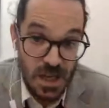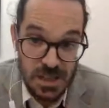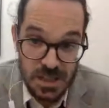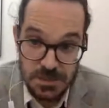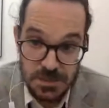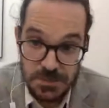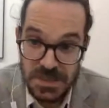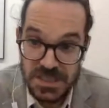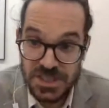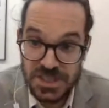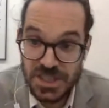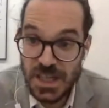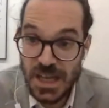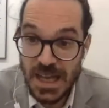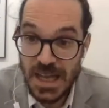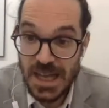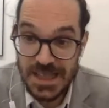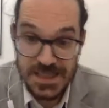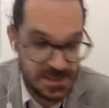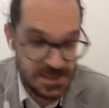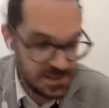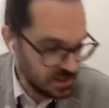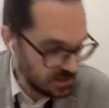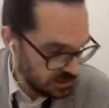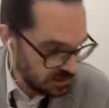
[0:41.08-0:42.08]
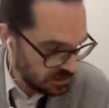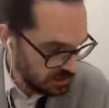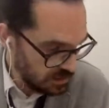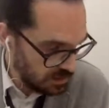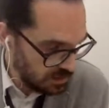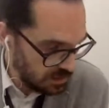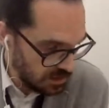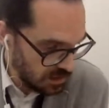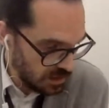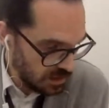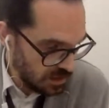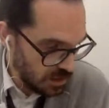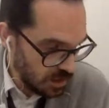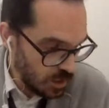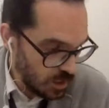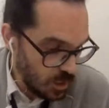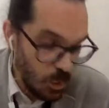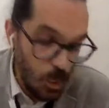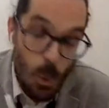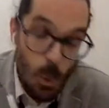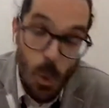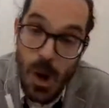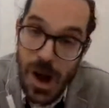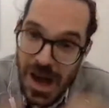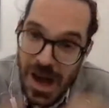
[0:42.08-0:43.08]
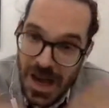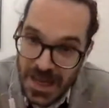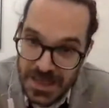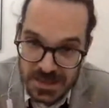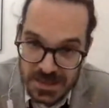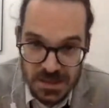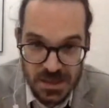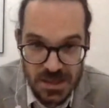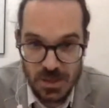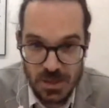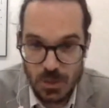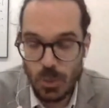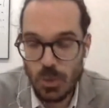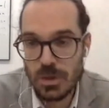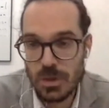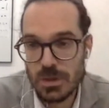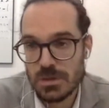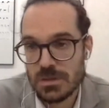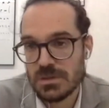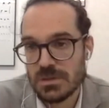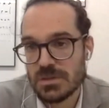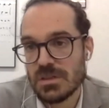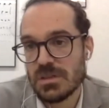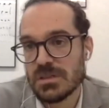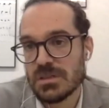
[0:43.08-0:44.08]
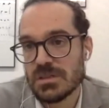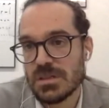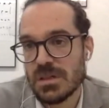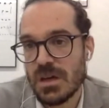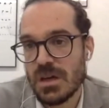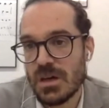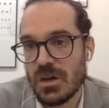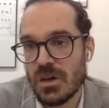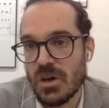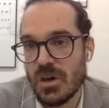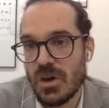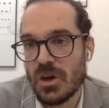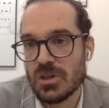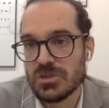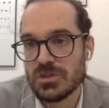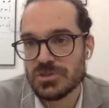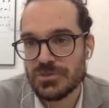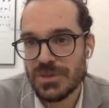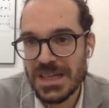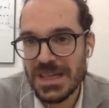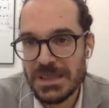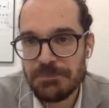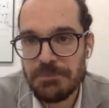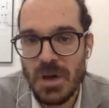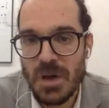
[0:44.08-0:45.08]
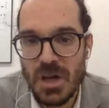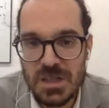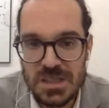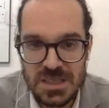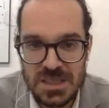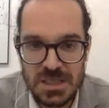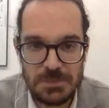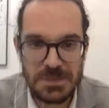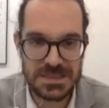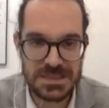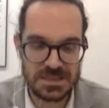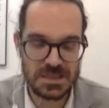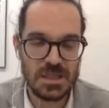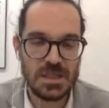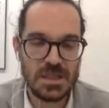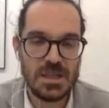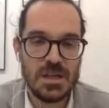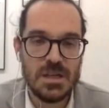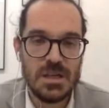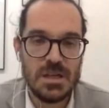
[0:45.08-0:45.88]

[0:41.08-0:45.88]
an economist, she has widely worked on trade policy,